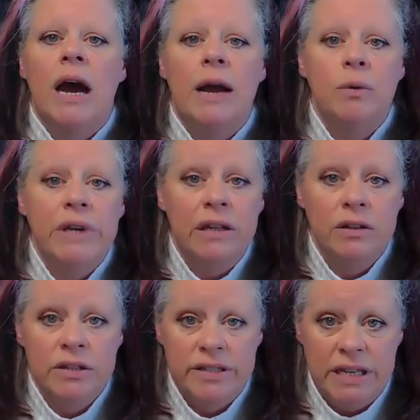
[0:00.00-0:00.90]
I will
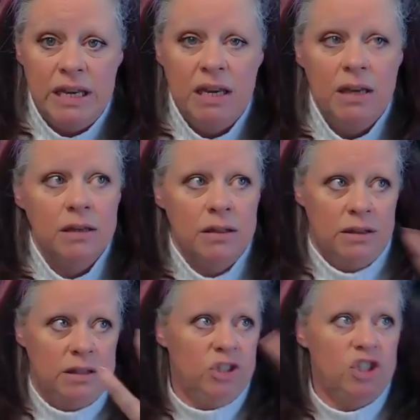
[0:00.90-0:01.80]
either see
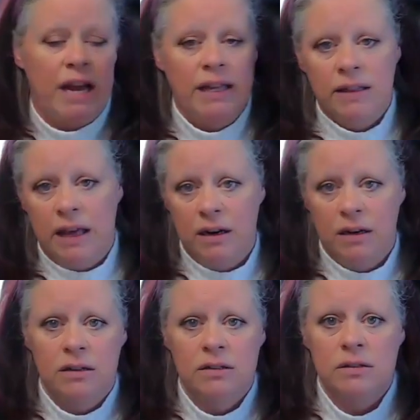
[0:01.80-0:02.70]
giant
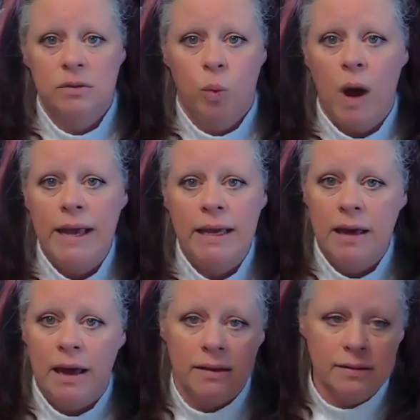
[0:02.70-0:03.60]
letters,
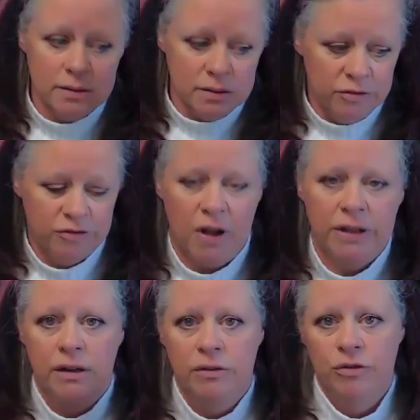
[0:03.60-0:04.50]
YES, fall
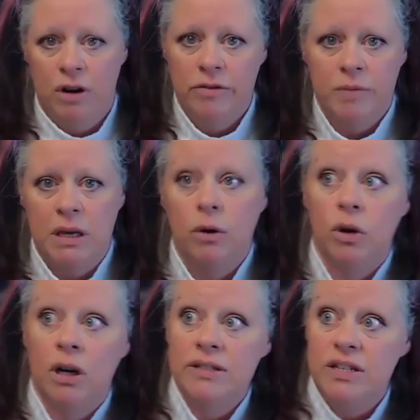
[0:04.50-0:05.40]
down in front of me,
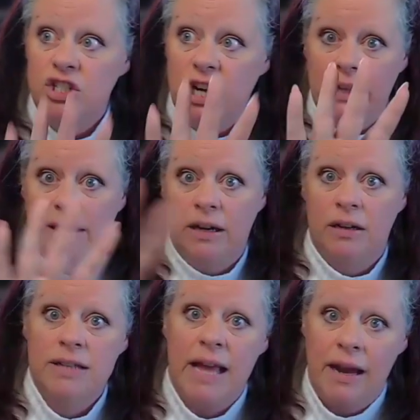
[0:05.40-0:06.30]
or I'll see giant
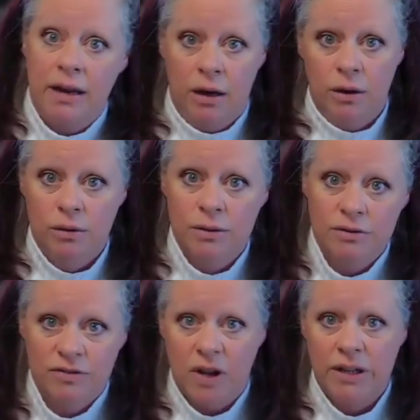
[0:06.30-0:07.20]
letters NO
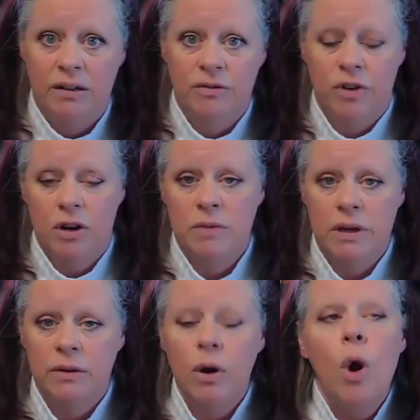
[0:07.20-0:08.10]
fall down in front of
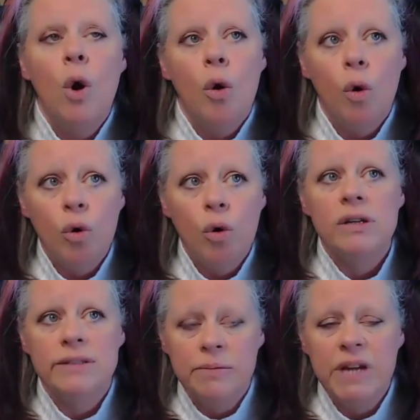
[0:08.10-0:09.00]
me. Or
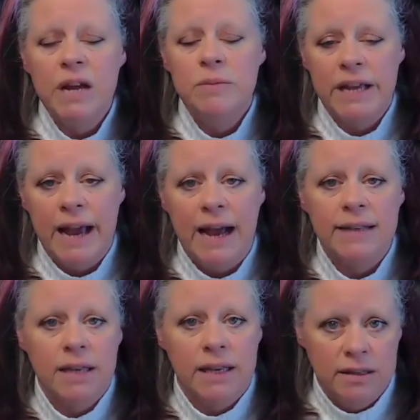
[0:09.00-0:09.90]
sometimes I
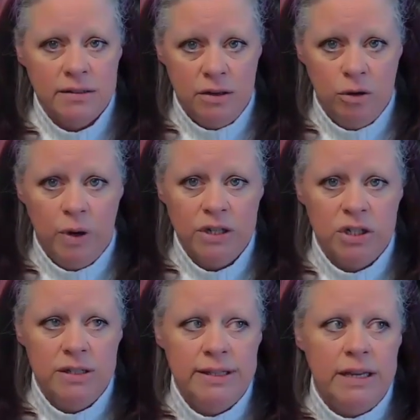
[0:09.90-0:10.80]
ask a yes and no
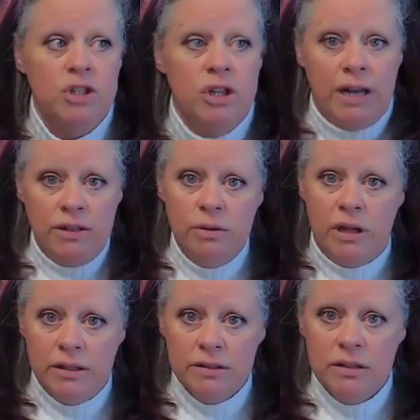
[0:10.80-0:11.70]
question and say, should I do
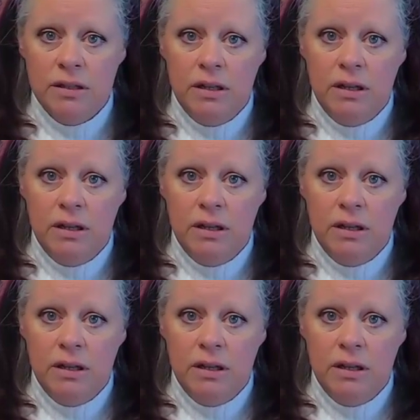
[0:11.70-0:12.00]
this?